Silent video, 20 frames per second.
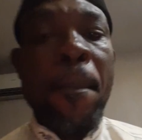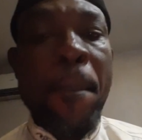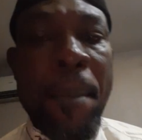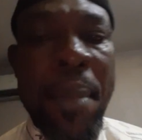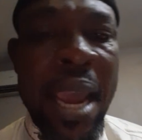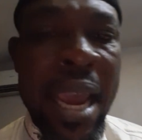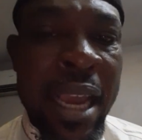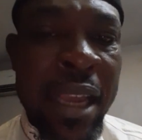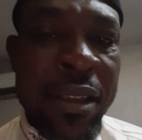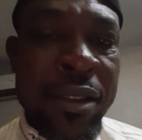
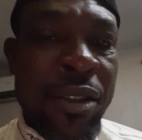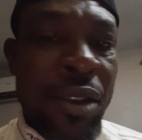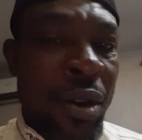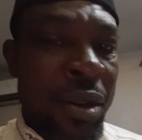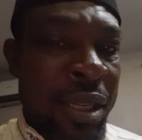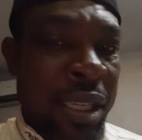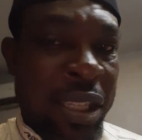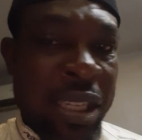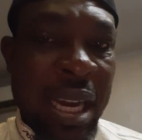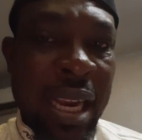Based
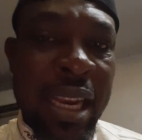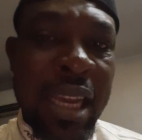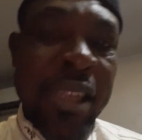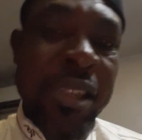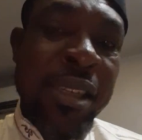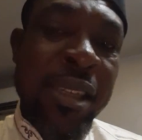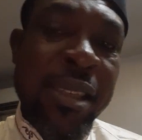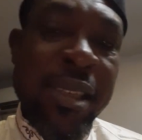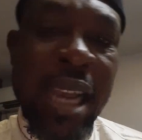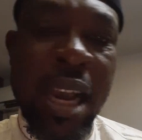on the
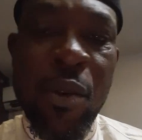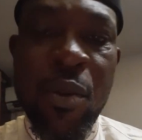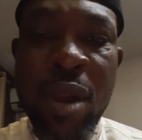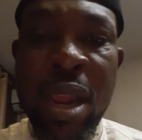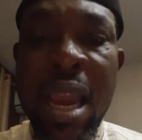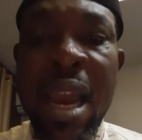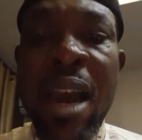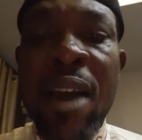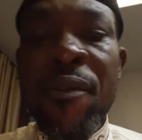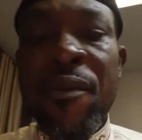challenges that we
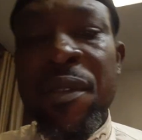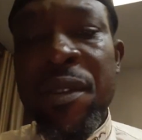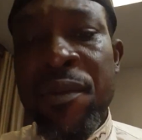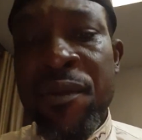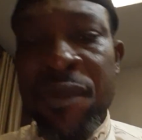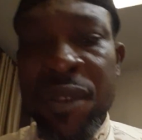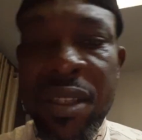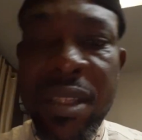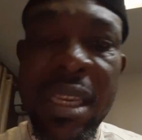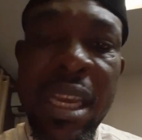have
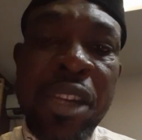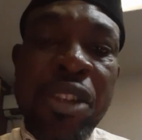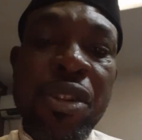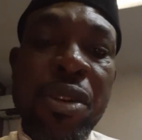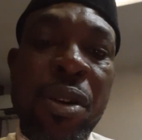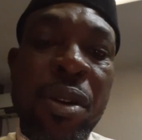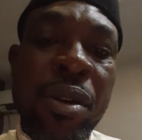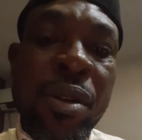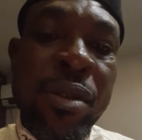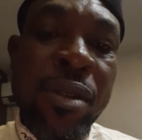in
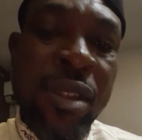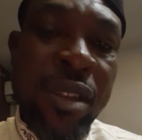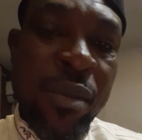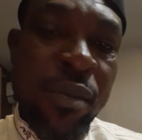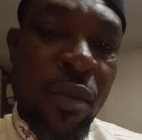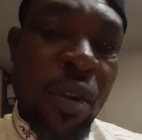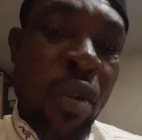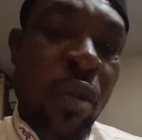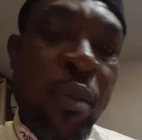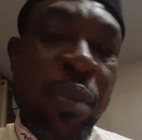recession,
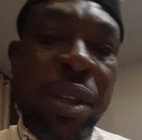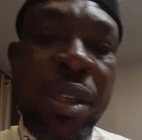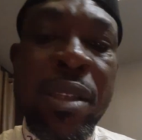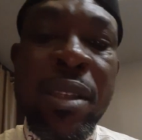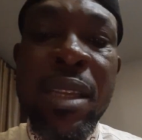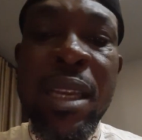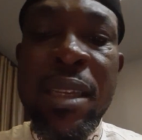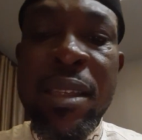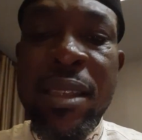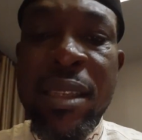small
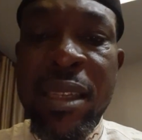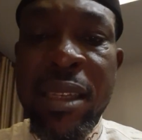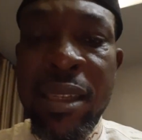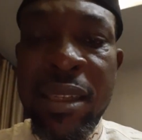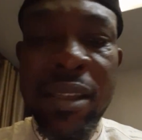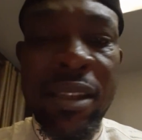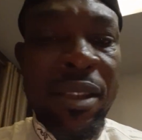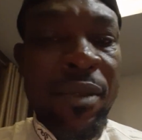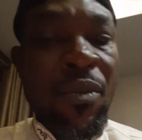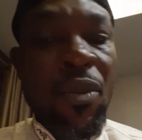
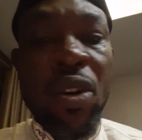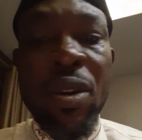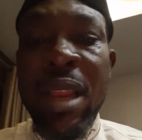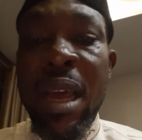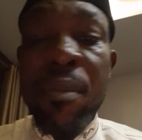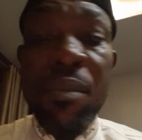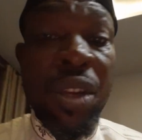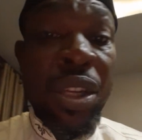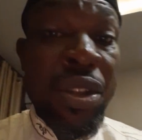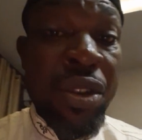businesses, small
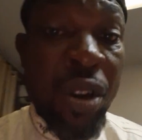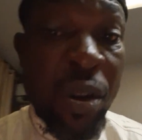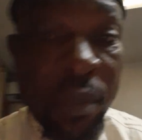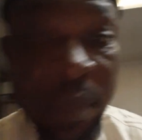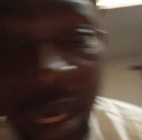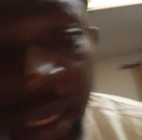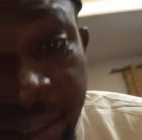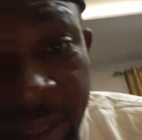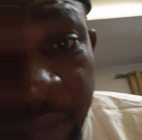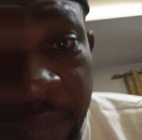and medium
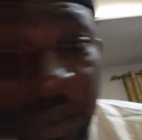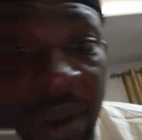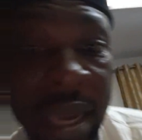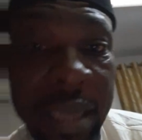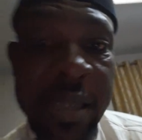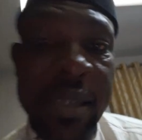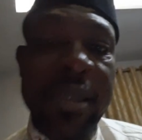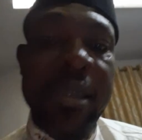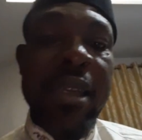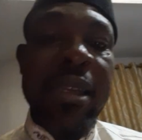
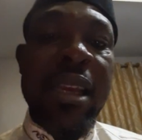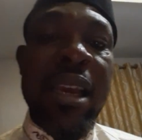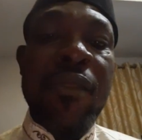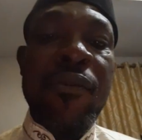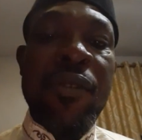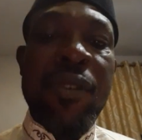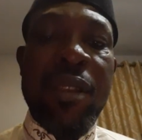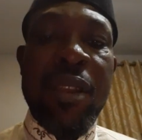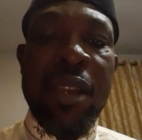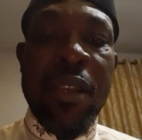enterprises and
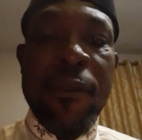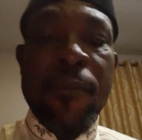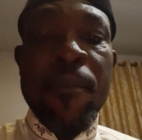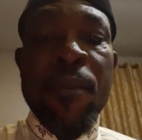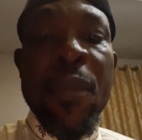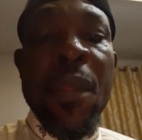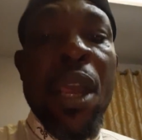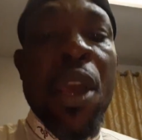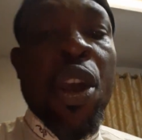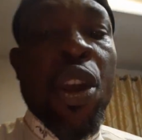everything,
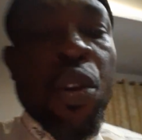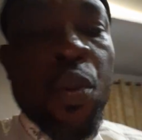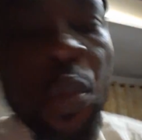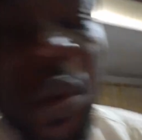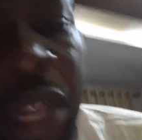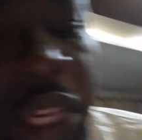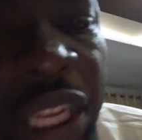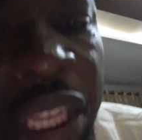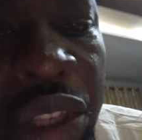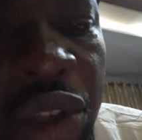
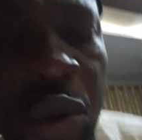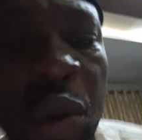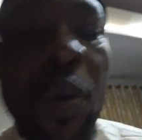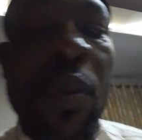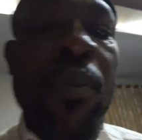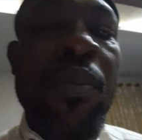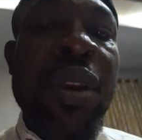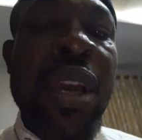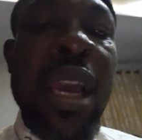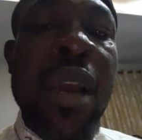we need to
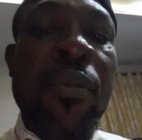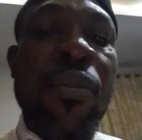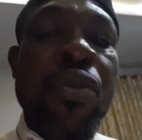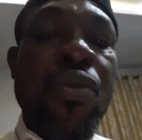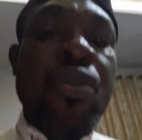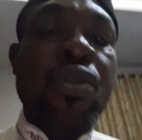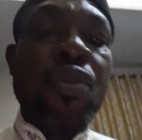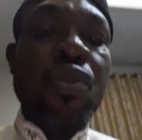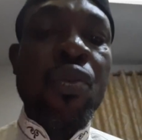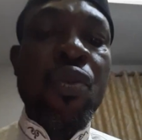be able
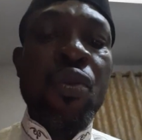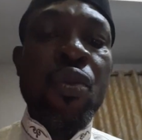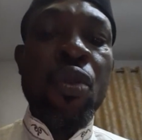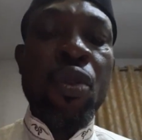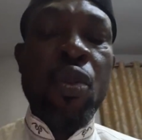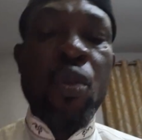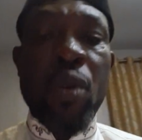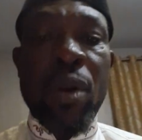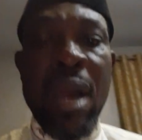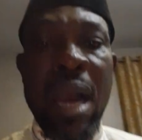to
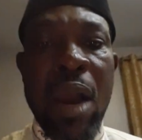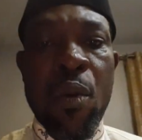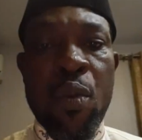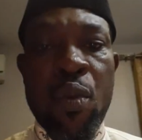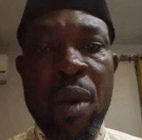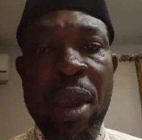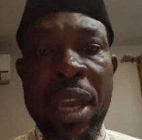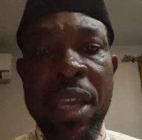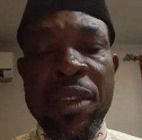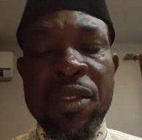look at
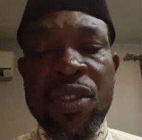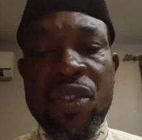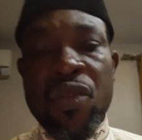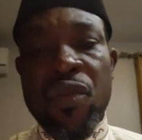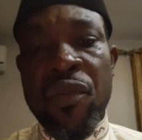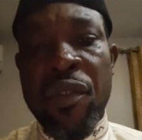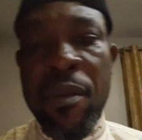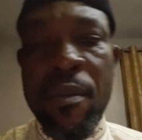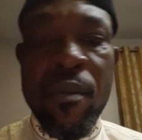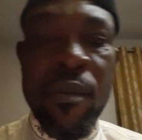ways
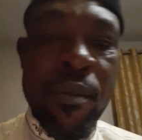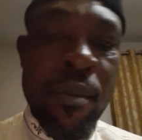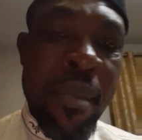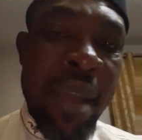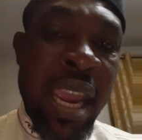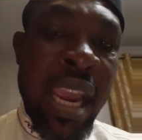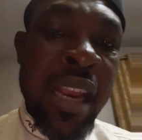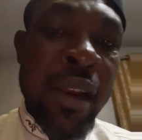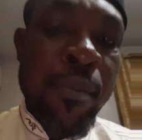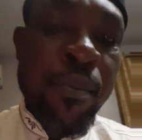to
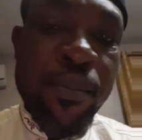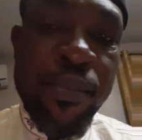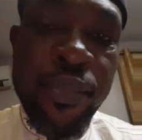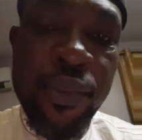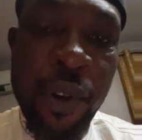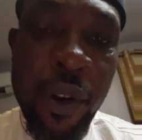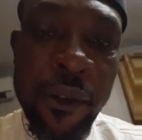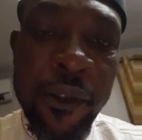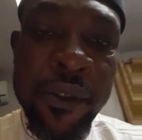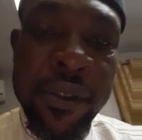remain
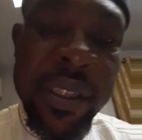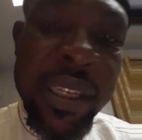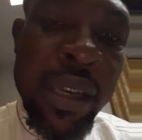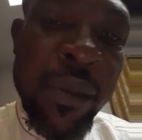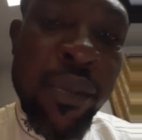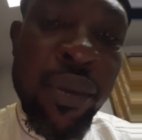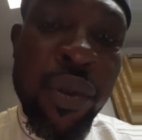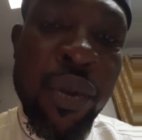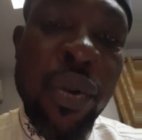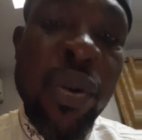
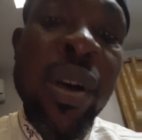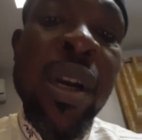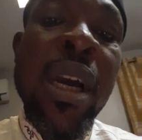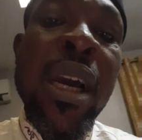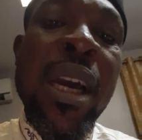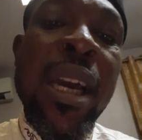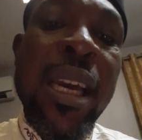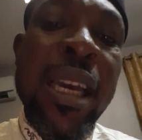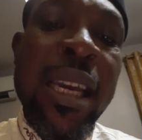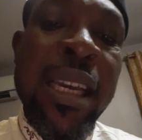profitable
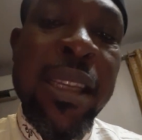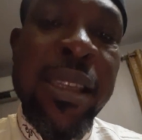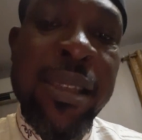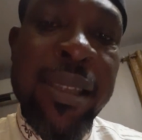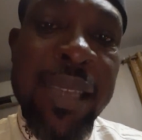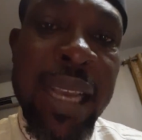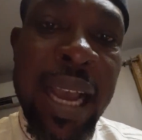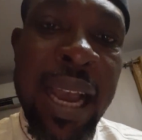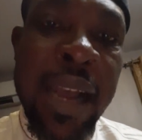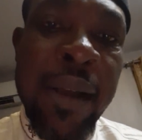in
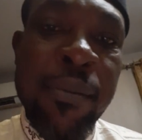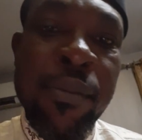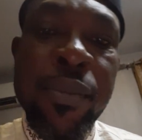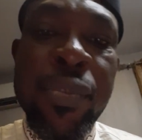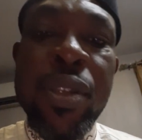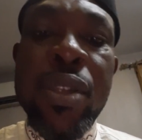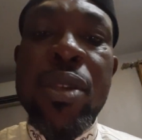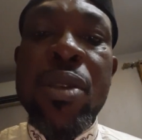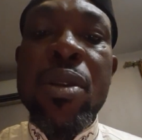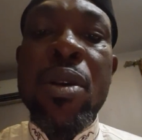
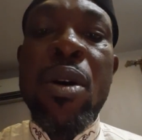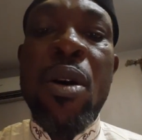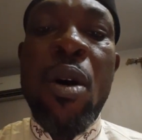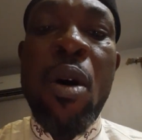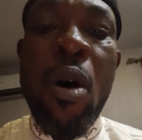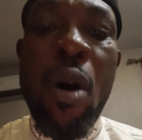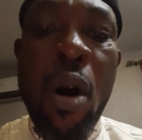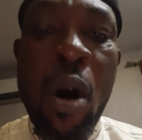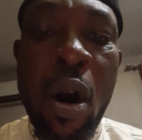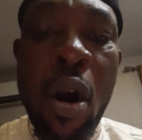terms
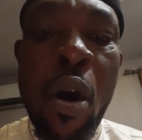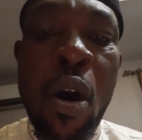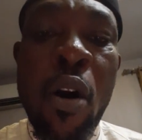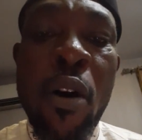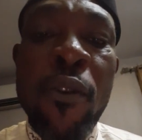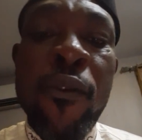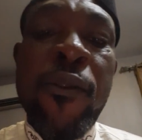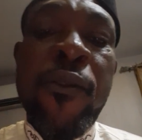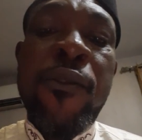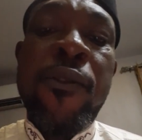
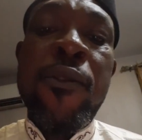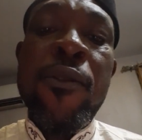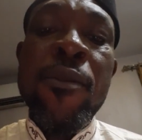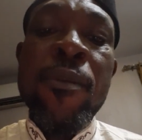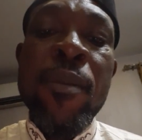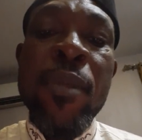of